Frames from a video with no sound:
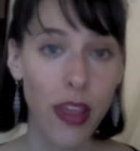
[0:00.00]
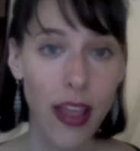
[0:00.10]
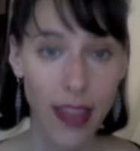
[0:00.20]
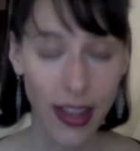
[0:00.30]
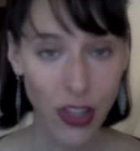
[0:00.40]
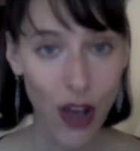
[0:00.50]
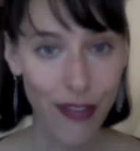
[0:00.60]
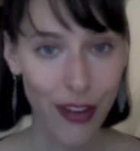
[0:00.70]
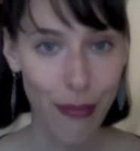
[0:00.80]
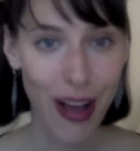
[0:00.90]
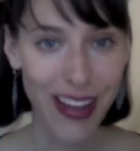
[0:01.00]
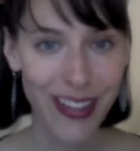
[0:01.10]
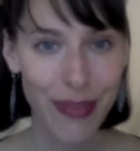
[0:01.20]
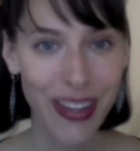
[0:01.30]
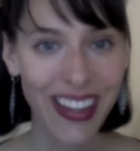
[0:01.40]
That's often a
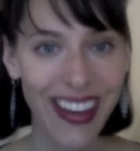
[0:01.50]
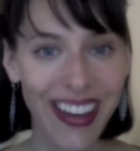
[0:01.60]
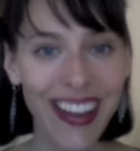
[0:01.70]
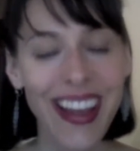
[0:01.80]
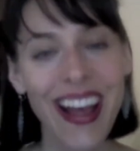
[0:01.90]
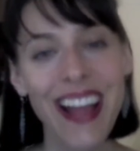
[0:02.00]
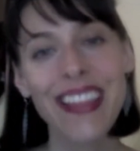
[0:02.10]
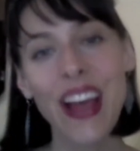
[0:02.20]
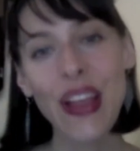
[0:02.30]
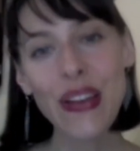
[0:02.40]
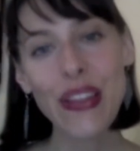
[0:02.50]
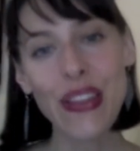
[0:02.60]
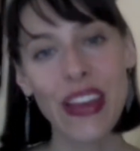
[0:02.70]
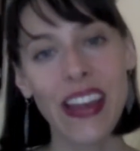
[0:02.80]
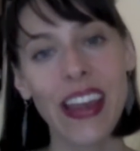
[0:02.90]
possibility. The other
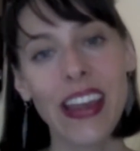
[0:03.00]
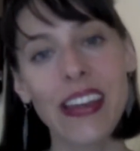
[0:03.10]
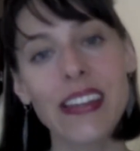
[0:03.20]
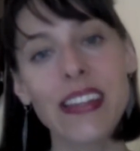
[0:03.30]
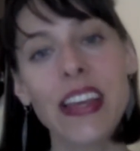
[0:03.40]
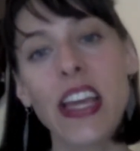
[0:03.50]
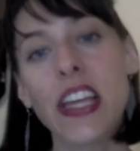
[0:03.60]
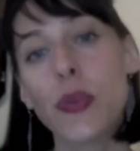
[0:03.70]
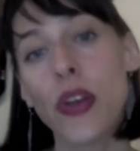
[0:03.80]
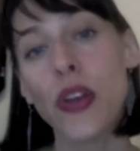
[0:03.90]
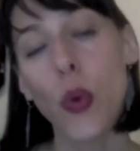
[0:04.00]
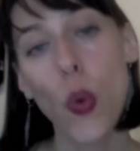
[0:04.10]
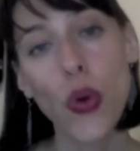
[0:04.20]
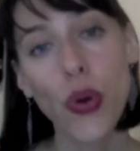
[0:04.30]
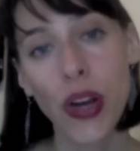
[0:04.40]
thing is when you're
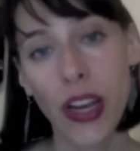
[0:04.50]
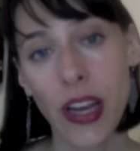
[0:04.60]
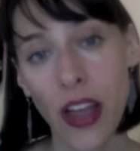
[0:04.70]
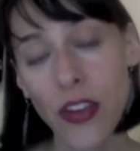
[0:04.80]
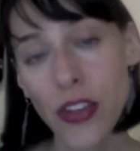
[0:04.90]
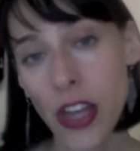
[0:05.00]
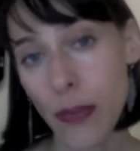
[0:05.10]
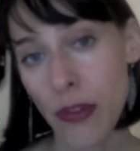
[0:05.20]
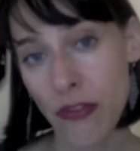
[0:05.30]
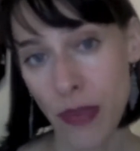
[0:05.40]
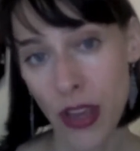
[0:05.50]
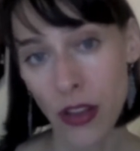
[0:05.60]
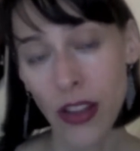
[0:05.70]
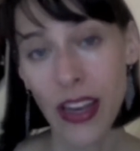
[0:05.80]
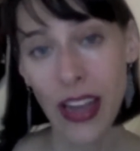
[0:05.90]
ordering another type of
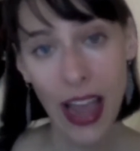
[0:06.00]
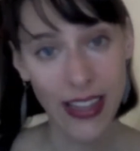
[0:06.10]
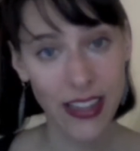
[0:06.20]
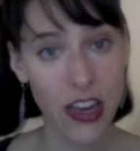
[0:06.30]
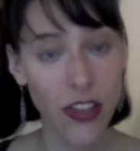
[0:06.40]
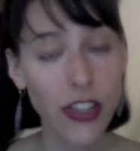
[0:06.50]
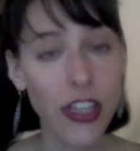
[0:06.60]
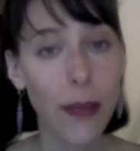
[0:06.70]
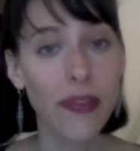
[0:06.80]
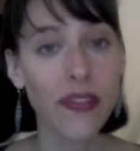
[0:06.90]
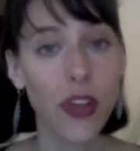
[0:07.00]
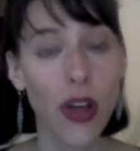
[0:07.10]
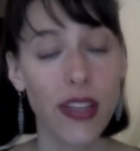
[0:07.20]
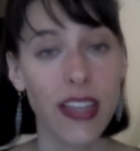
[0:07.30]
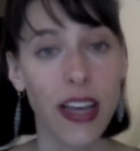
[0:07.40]
meal and it has another type of
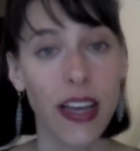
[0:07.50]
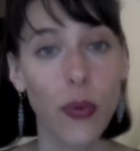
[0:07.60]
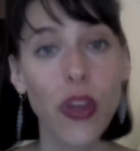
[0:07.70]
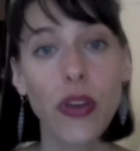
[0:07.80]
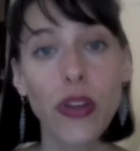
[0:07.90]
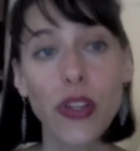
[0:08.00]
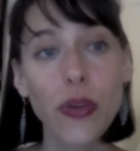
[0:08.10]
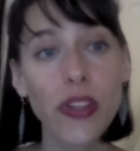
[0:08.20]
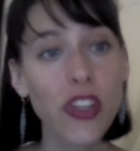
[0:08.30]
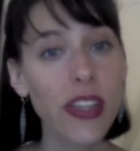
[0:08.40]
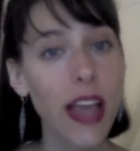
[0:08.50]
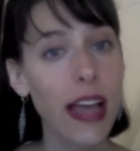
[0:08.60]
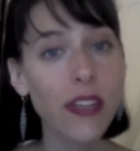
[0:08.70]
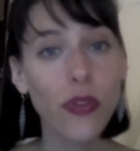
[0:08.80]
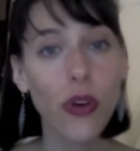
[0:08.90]
sauce on it, what you can do is just
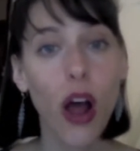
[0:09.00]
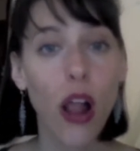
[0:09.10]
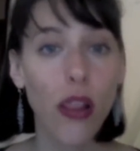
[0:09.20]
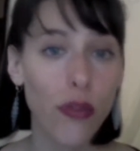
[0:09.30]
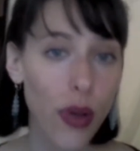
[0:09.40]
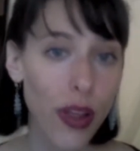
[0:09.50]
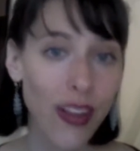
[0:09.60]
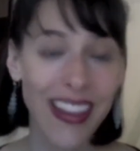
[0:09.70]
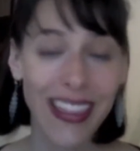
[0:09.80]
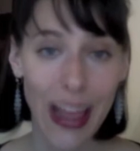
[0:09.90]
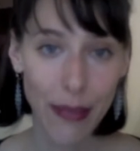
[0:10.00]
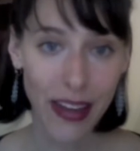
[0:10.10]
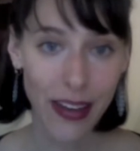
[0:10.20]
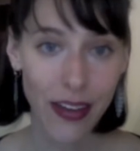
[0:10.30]
ask for olive oil and lemon.